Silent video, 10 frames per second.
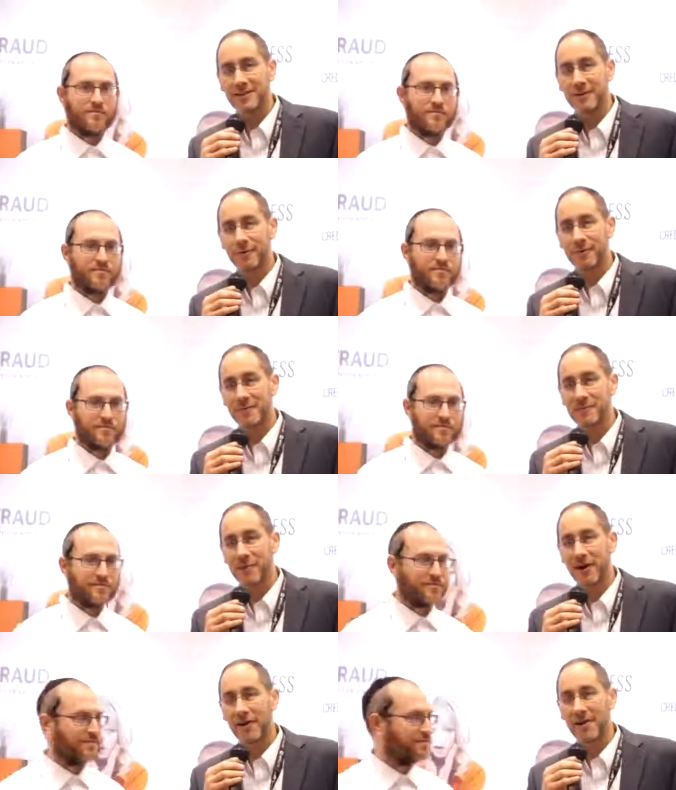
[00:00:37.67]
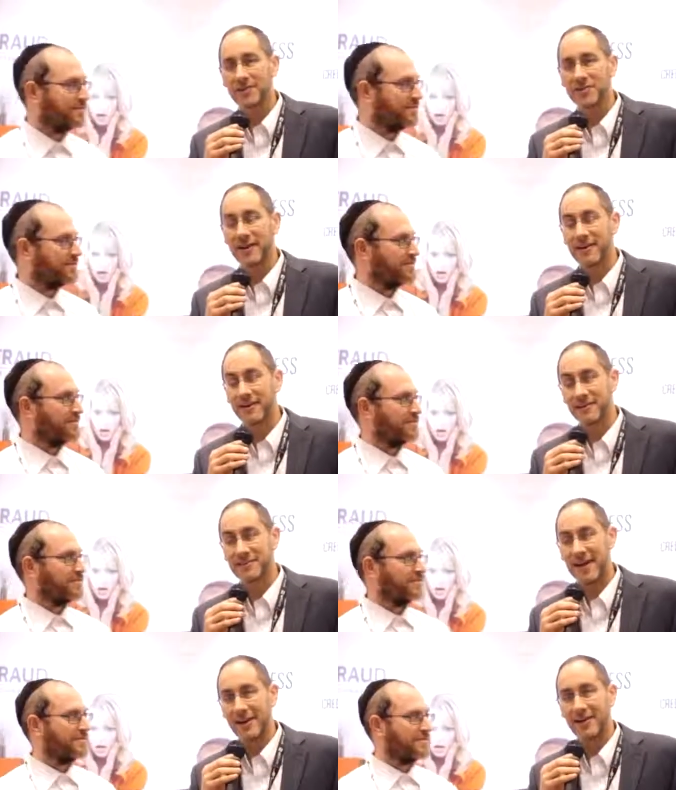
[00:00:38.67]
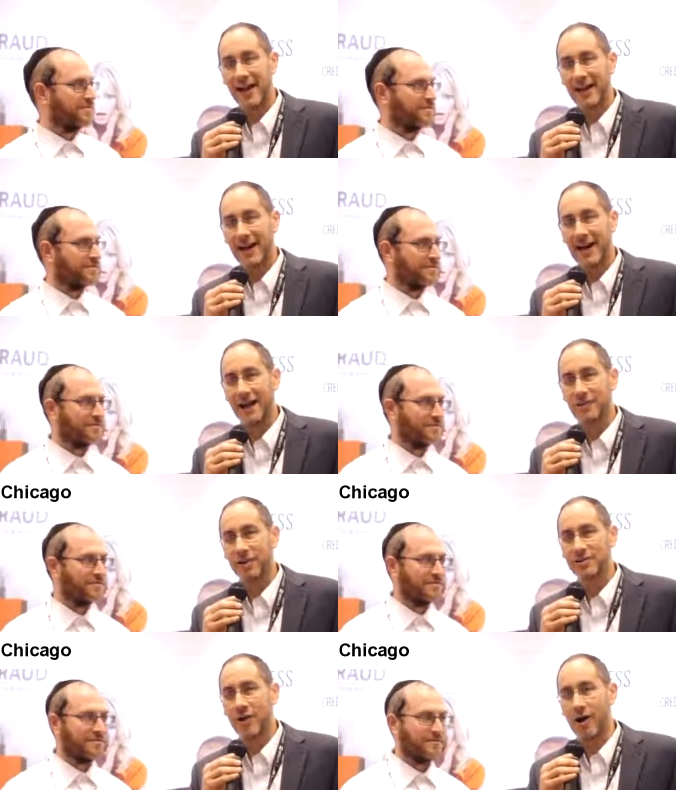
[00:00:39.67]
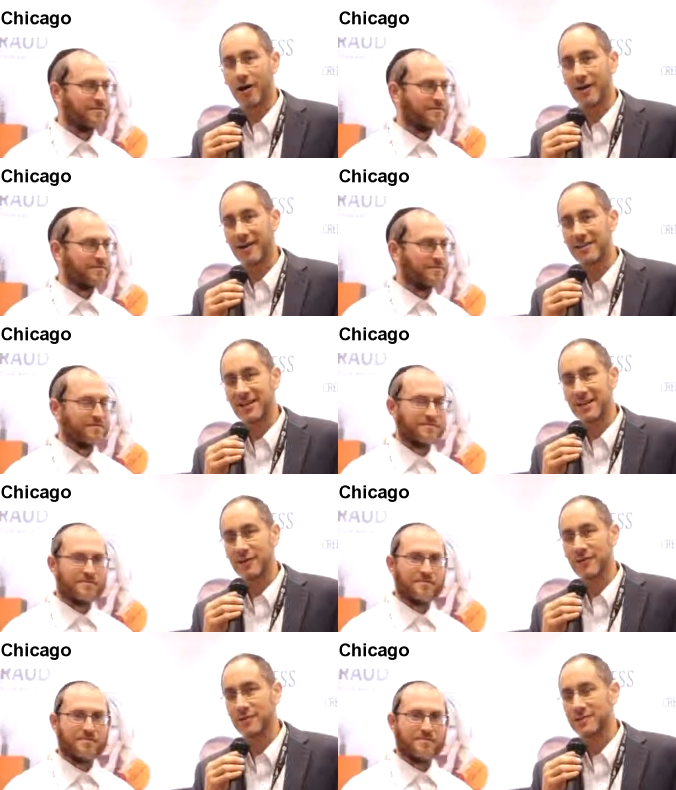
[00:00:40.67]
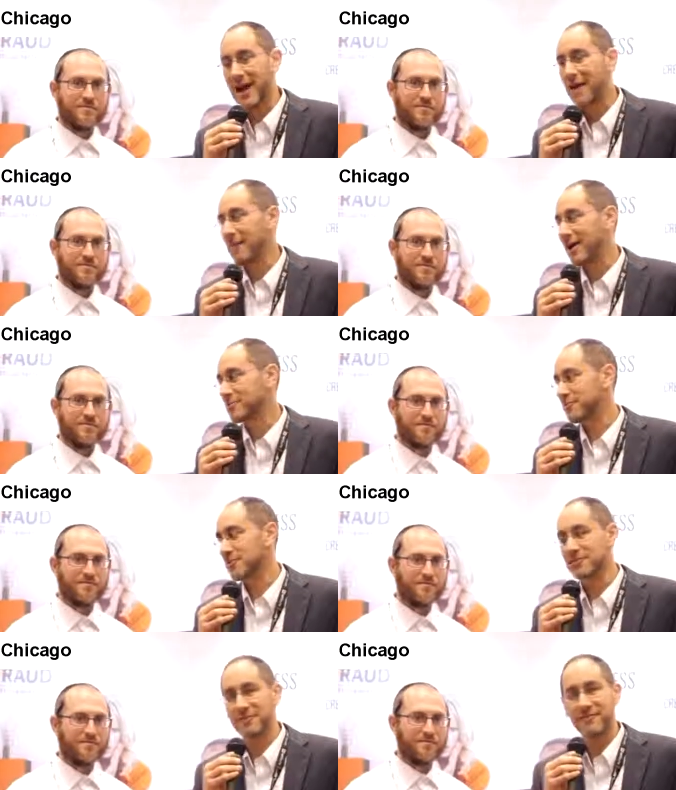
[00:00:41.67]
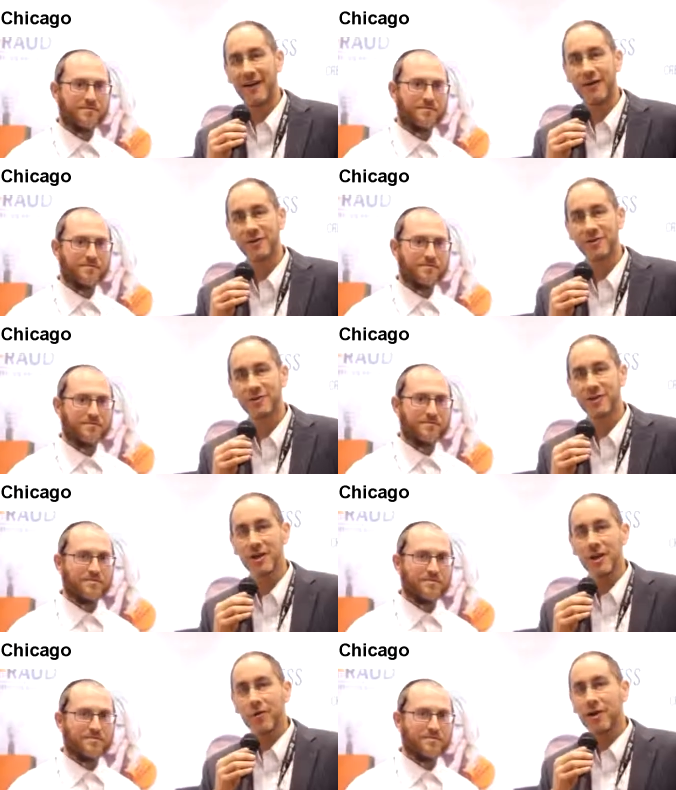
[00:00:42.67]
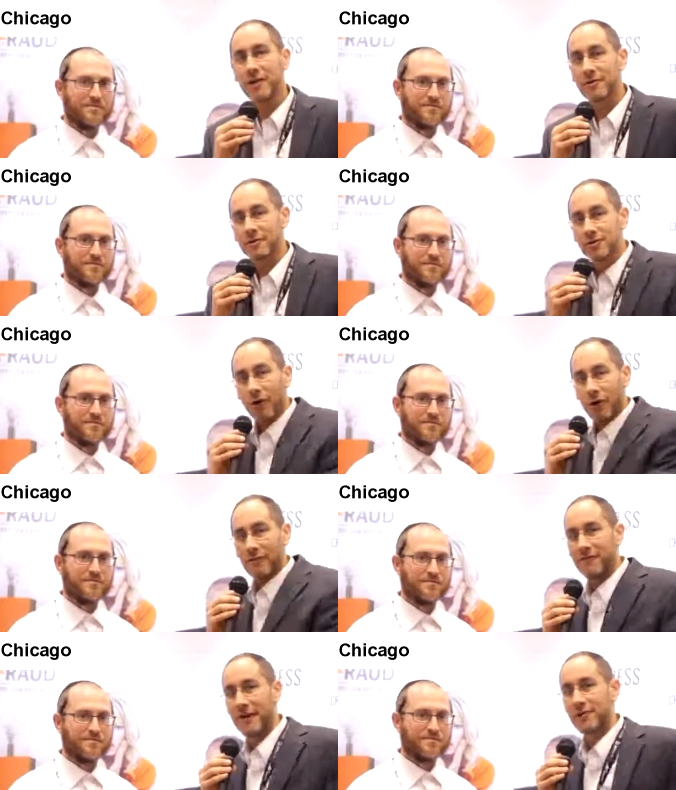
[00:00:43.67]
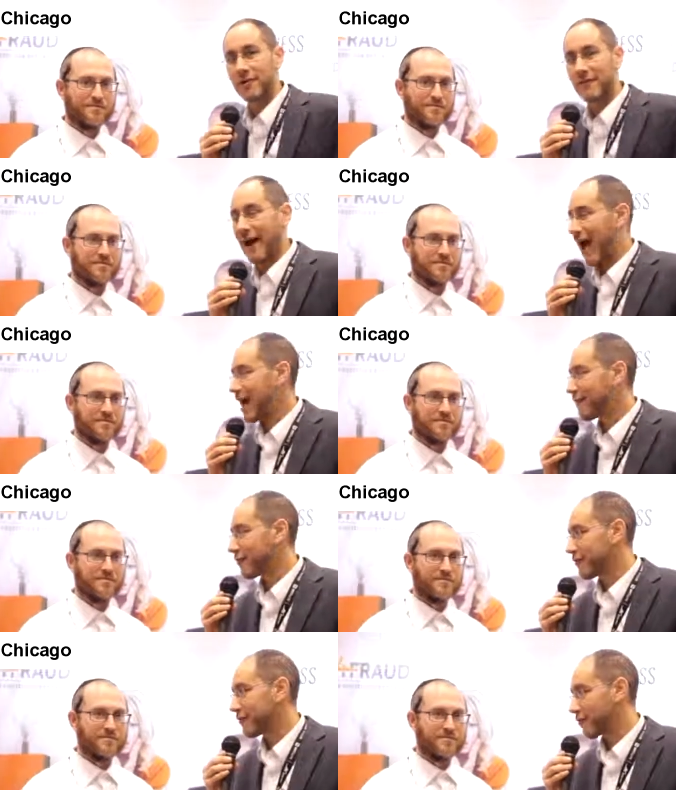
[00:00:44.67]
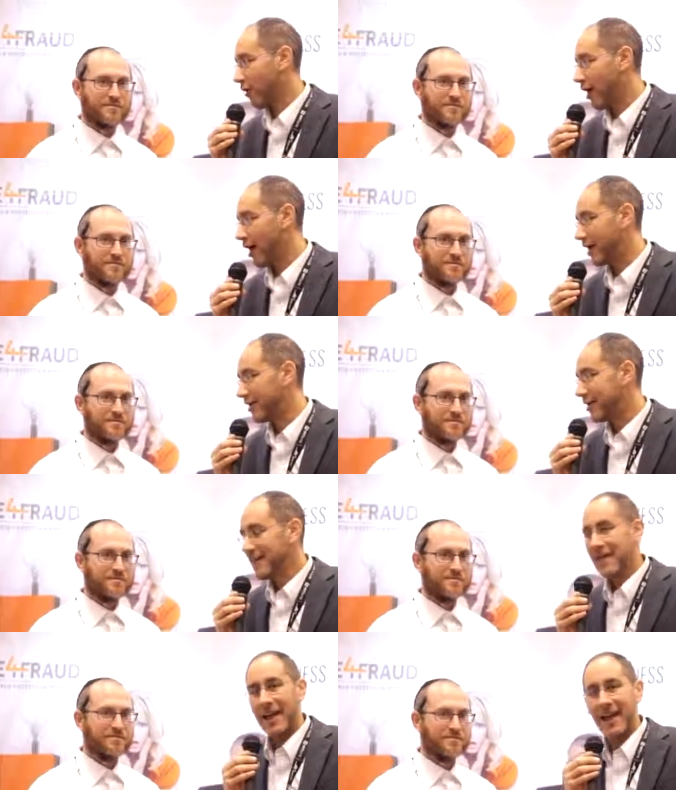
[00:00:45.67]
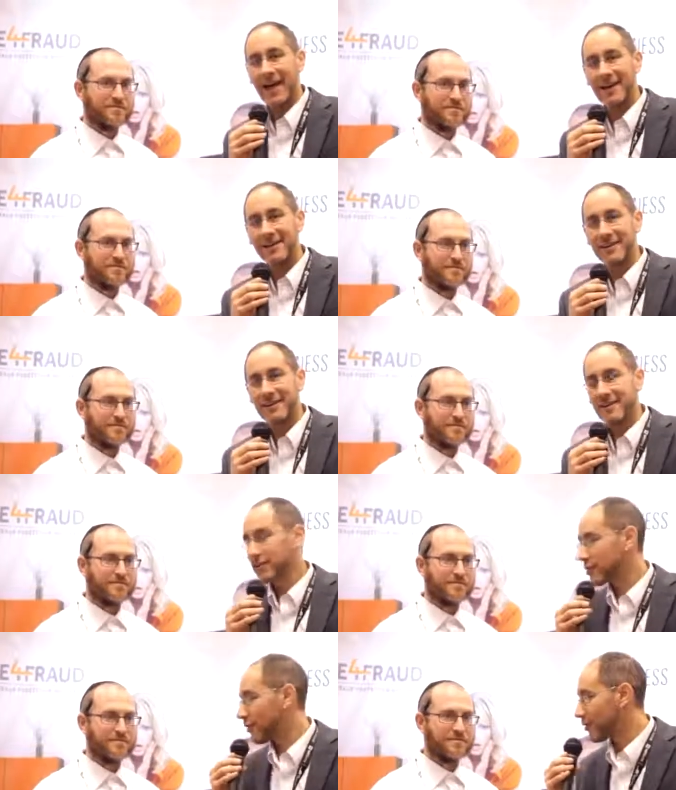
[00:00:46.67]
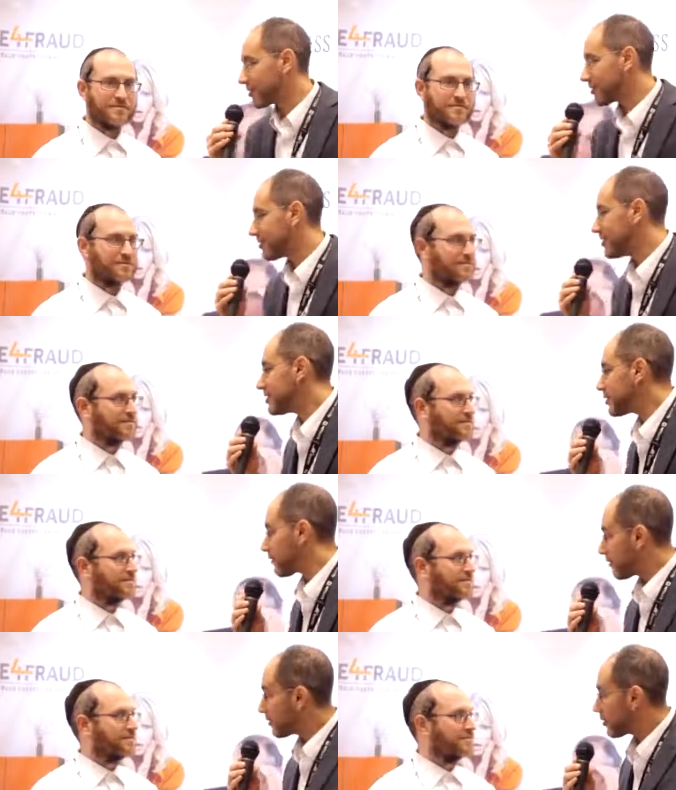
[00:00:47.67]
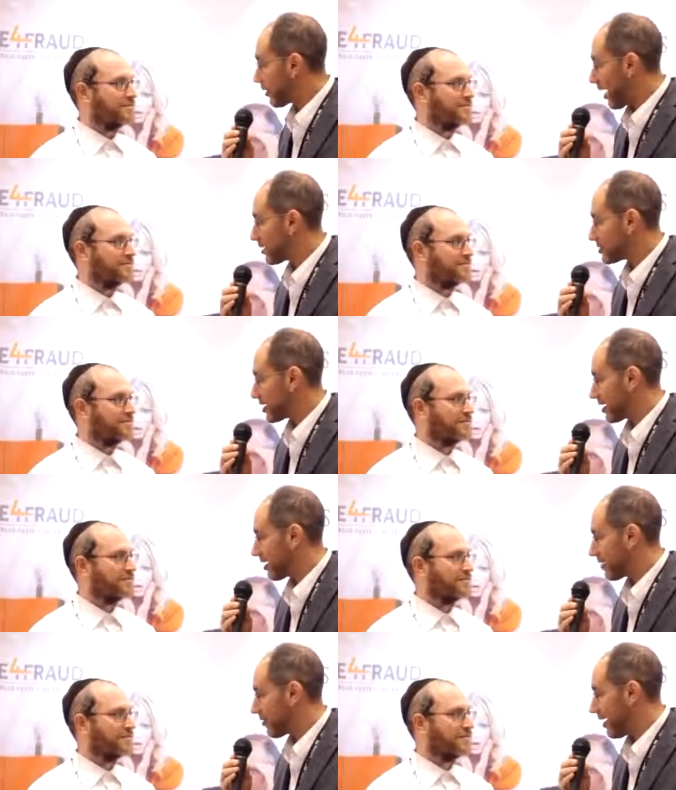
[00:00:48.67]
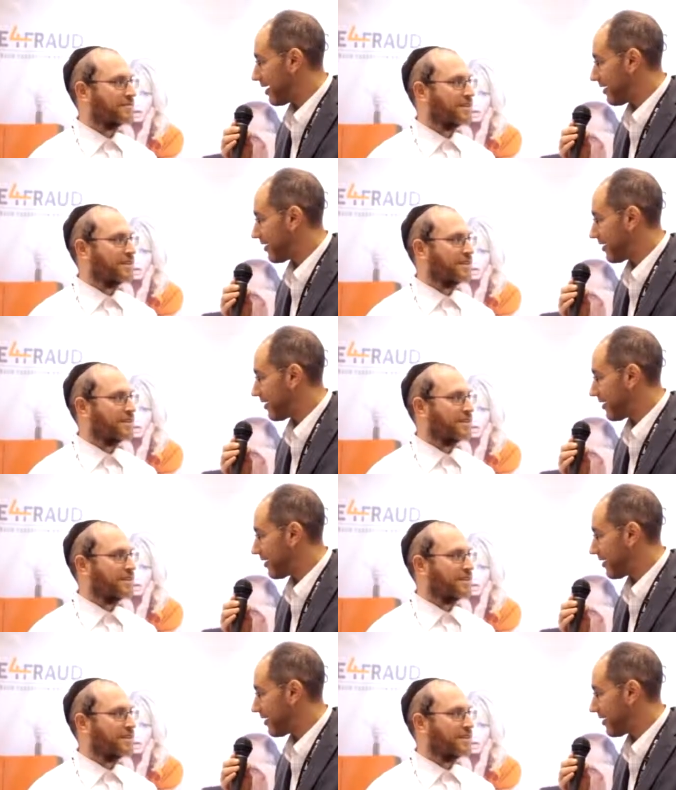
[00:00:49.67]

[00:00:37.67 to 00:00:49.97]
Speaker 1: here with InspiredInsider.com, where I talk and interview top entrepreneurs and founders. We're here with Joel, founder of Eye for Fraud. And, you know, Joel, this is your fifth year at IRC, right?